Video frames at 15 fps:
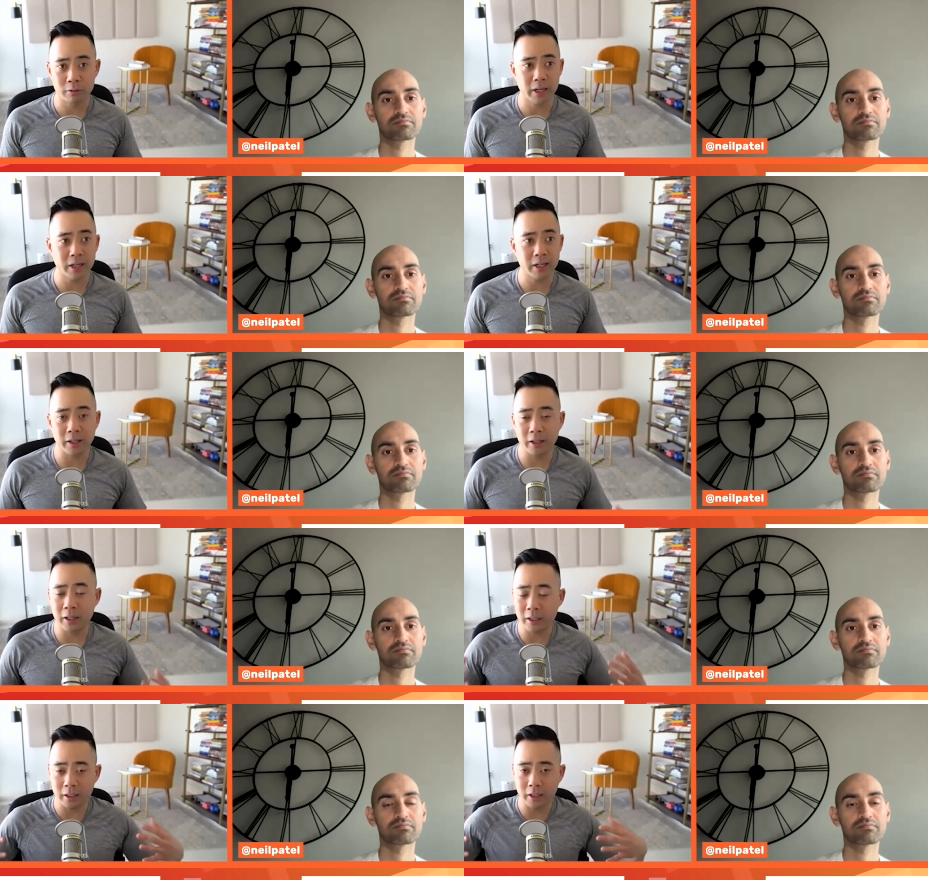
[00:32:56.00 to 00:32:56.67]
Speaker 1: right?
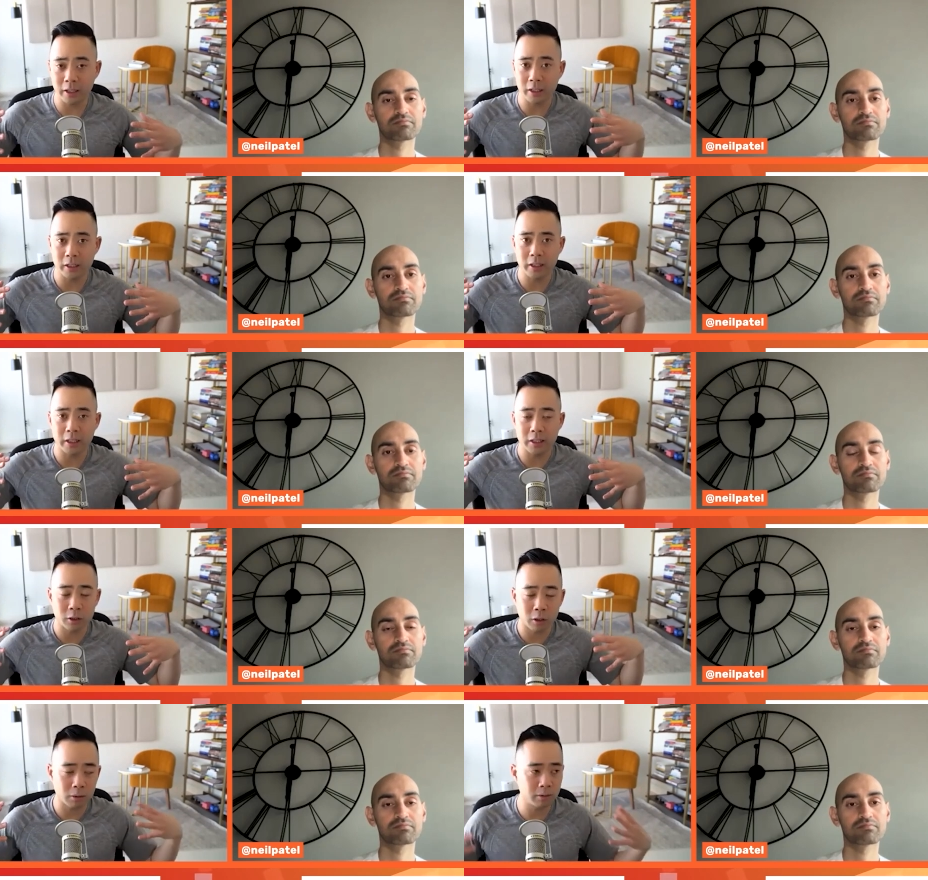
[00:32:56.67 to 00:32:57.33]
He he
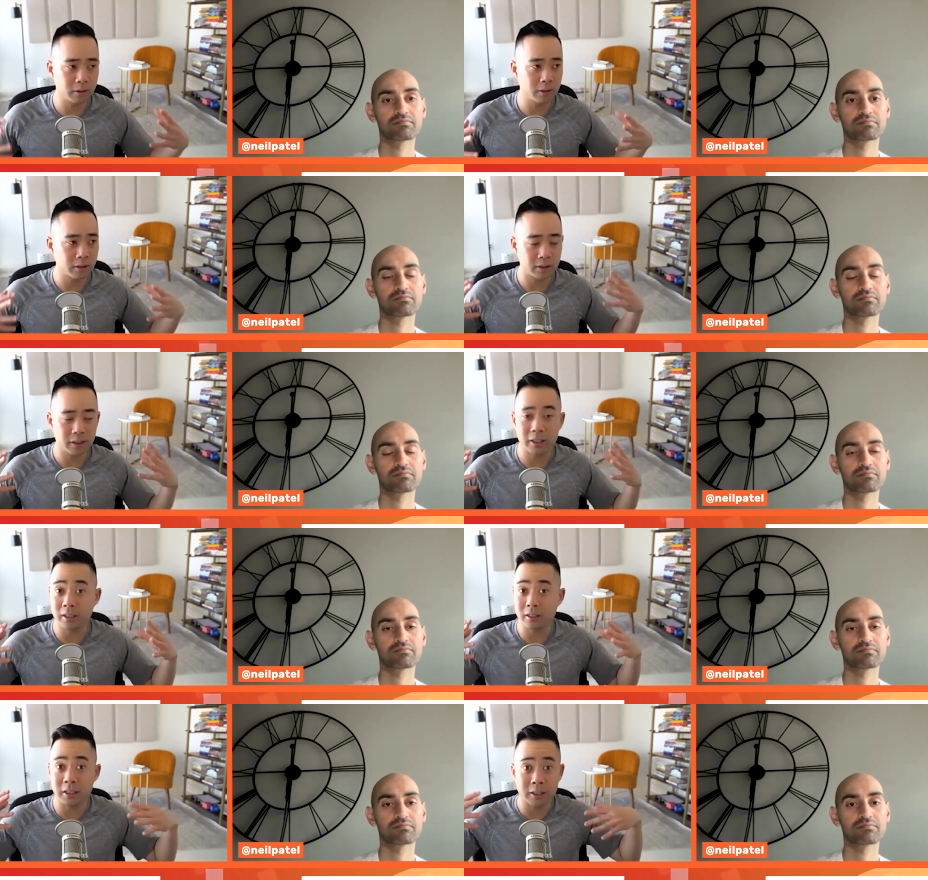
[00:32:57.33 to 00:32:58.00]
he told
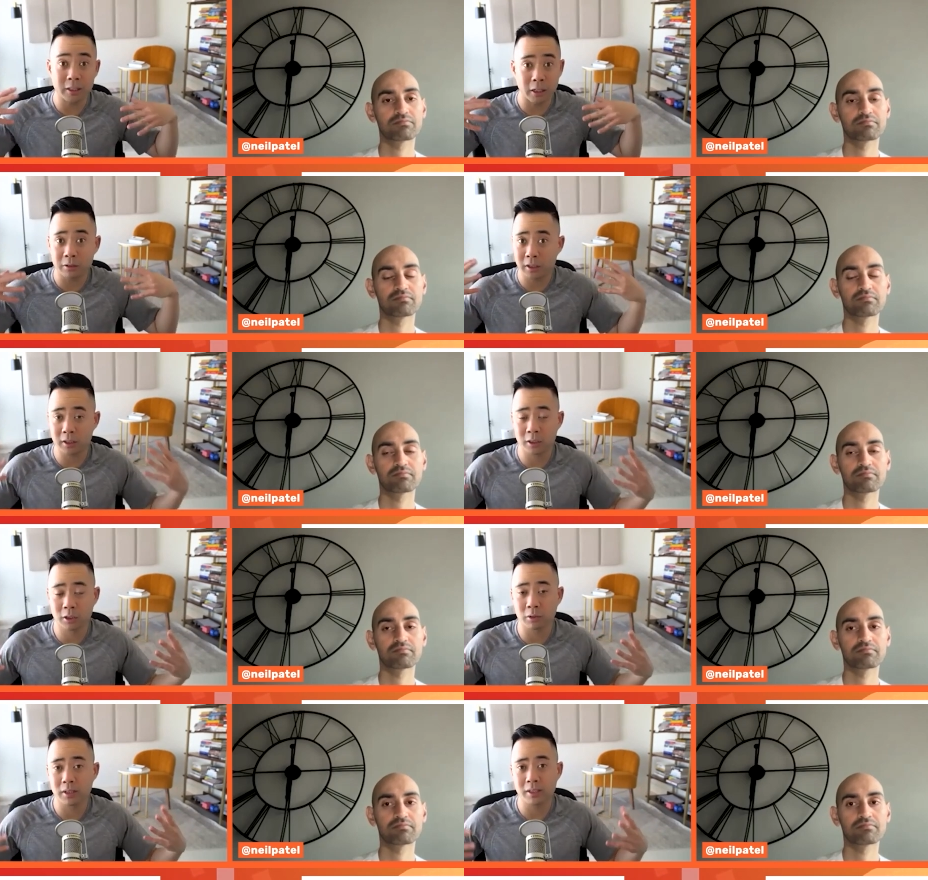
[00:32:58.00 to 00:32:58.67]
he he tells
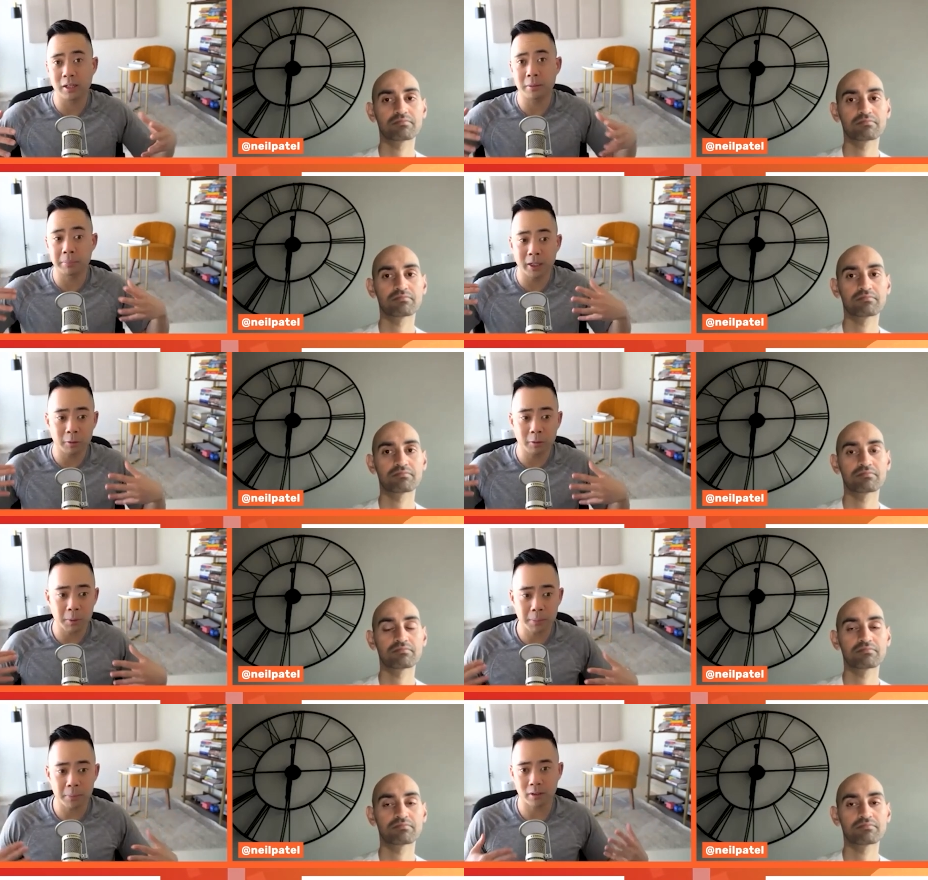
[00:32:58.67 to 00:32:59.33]
good stories and he
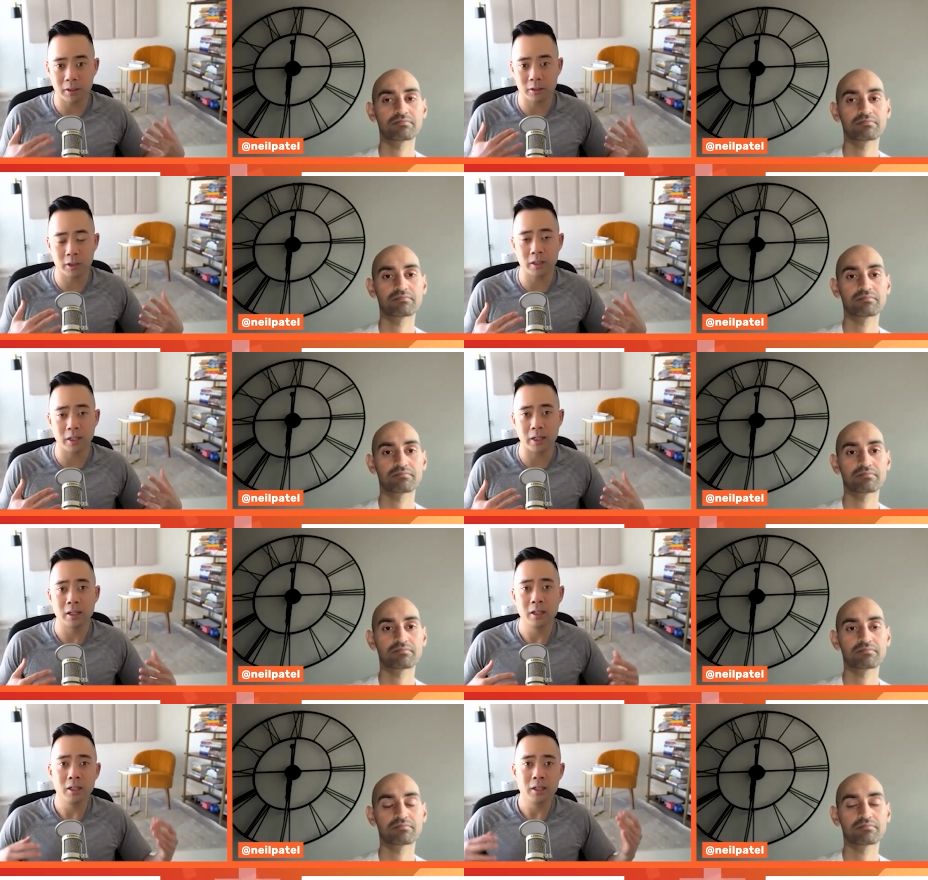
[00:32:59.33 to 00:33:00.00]
brings people on a
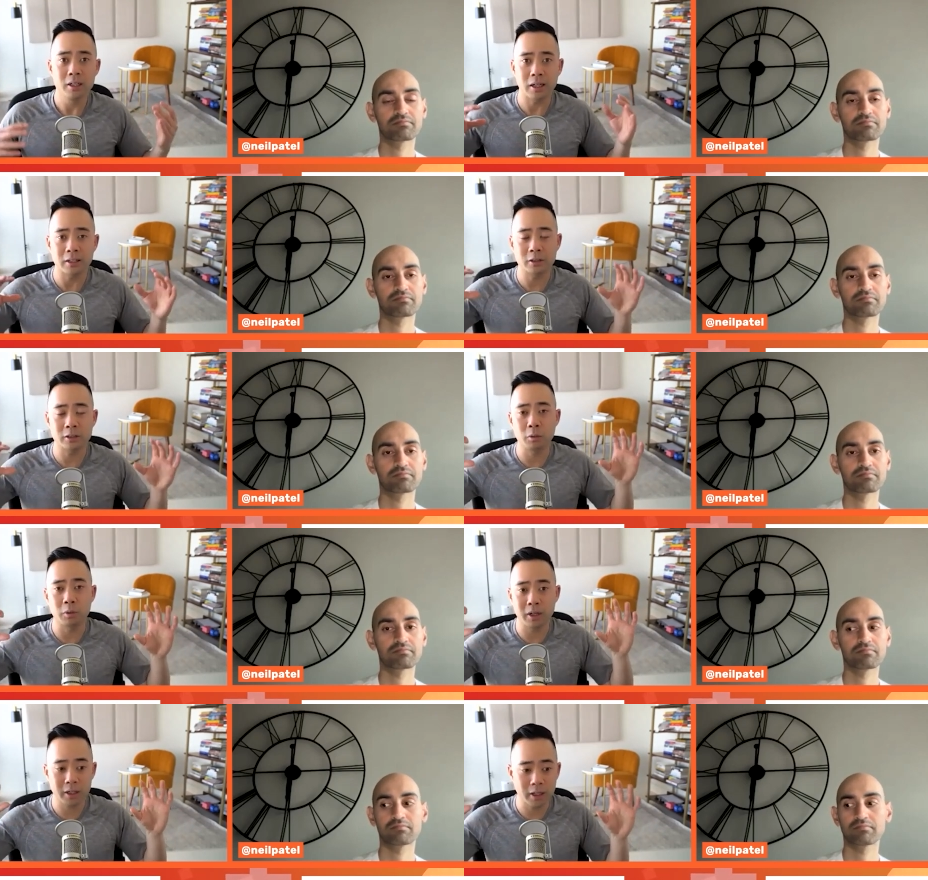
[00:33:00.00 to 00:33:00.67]
journey. And
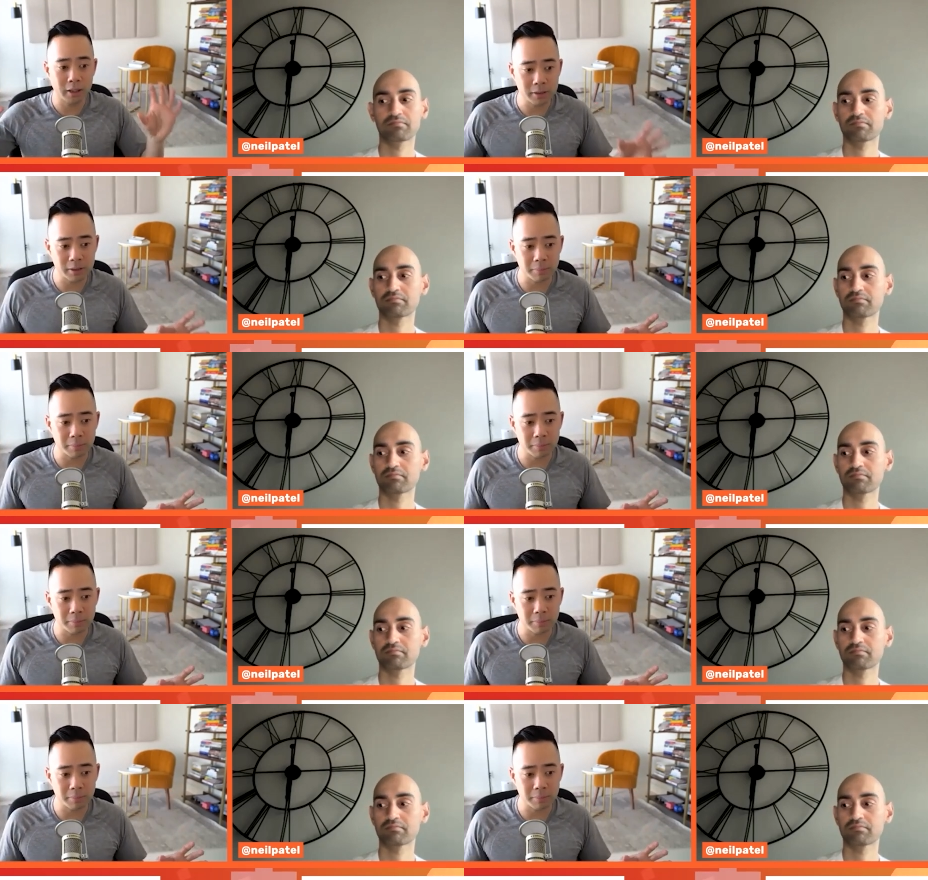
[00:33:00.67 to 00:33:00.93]
so when it comes to